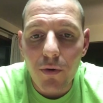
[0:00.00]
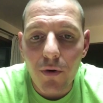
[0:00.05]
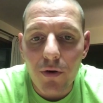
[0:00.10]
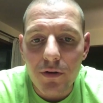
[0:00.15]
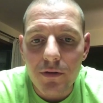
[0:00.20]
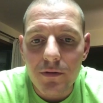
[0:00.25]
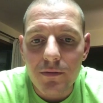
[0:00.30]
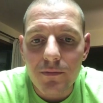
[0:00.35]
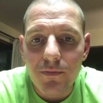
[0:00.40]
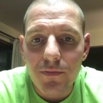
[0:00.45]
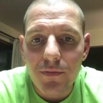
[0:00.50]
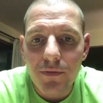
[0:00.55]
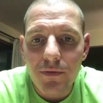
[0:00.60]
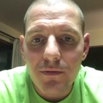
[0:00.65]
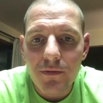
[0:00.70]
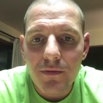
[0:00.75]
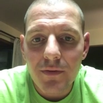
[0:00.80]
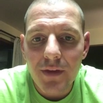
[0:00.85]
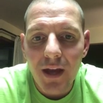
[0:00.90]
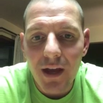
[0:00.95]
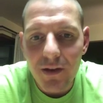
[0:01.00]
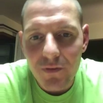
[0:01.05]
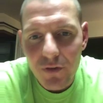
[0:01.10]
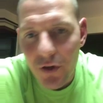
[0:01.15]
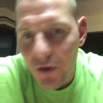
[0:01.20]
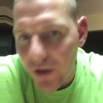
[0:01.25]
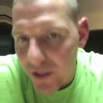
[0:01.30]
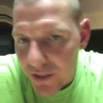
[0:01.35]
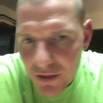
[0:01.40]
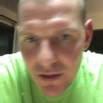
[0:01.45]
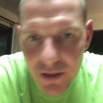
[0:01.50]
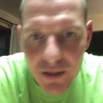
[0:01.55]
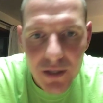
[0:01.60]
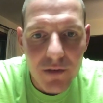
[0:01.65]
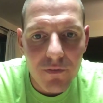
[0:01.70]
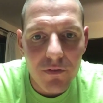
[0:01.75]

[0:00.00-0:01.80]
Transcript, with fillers: important. Have a great night,